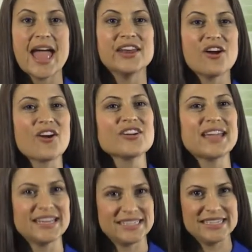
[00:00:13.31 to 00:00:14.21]
and
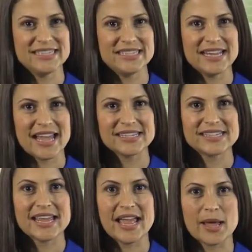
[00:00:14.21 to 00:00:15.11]

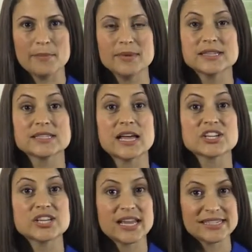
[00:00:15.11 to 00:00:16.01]

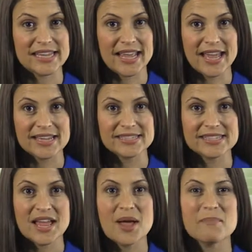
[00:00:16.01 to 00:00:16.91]
RKDT-SAM/SAS
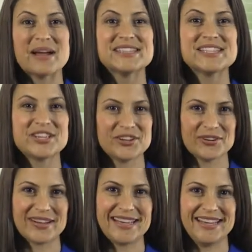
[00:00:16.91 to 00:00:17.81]
by
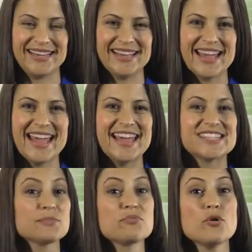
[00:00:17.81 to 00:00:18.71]
Secura key is
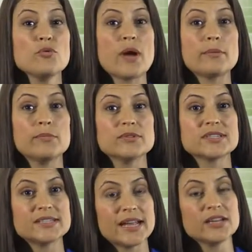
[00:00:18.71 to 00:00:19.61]
a programmable
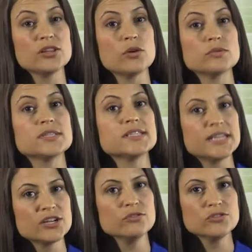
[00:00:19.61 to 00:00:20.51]
standalone
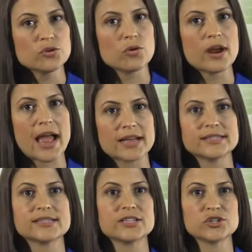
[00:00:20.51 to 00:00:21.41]
single-door
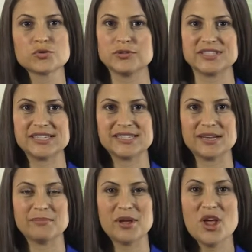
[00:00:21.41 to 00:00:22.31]
access control
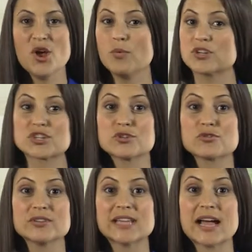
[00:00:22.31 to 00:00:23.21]
system which
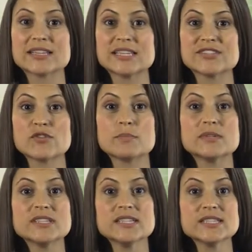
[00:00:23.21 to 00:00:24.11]
controls access for up to
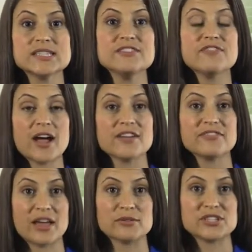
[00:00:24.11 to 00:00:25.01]

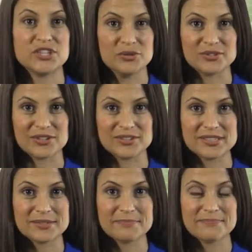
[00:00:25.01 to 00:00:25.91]
65,000
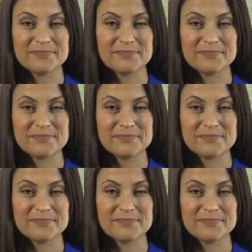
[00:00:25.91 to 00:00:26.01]
users.